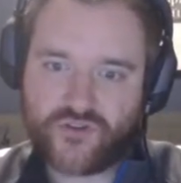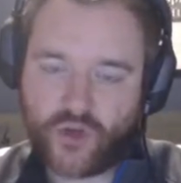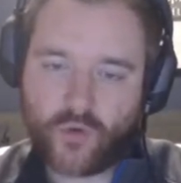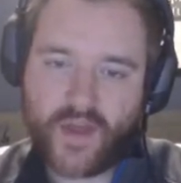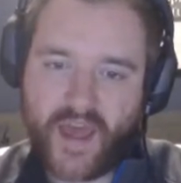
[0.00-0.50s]

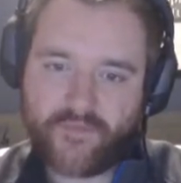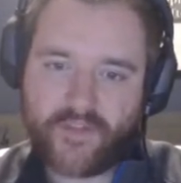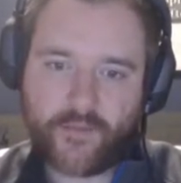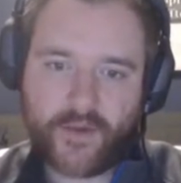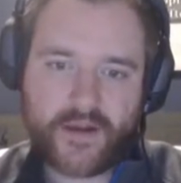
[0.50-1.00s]
don't have
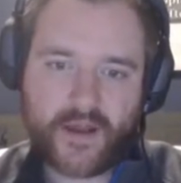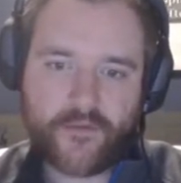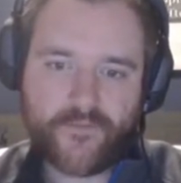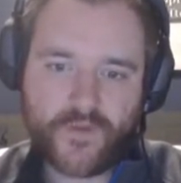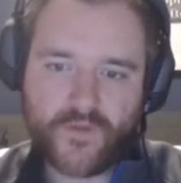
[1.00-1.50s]
that right
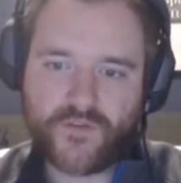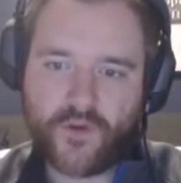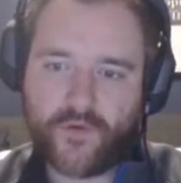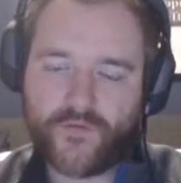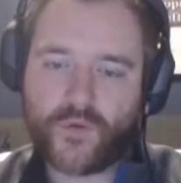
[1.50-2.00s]
now.
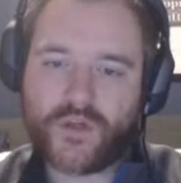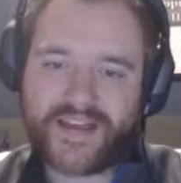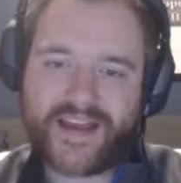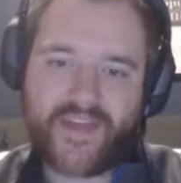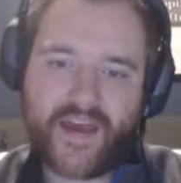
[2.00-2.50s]
So if you
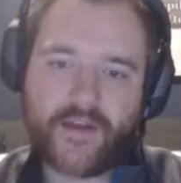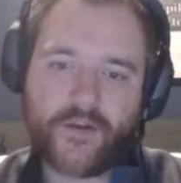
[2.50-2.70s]
click on that, go